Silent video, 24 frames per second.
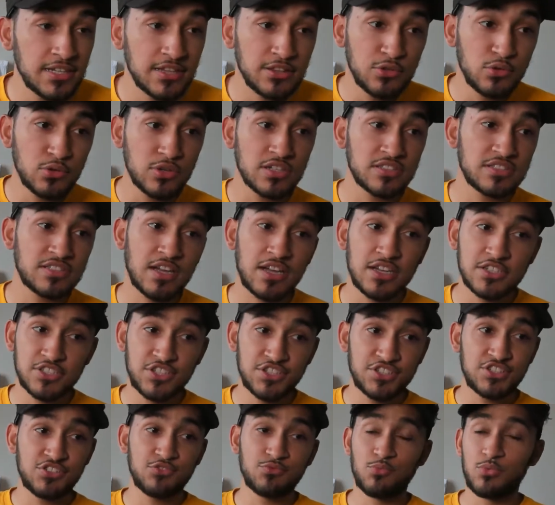Luka Doncic
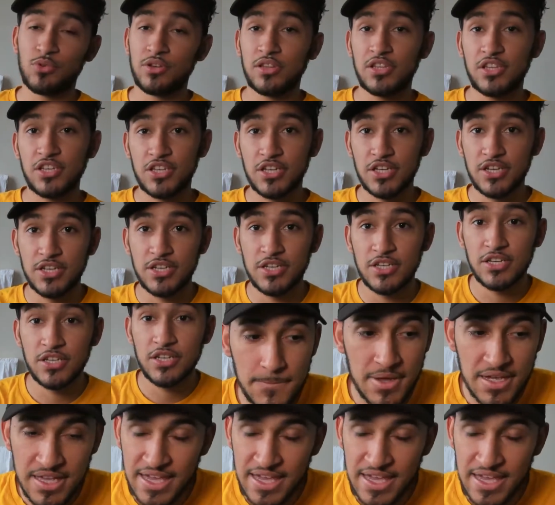is really gonna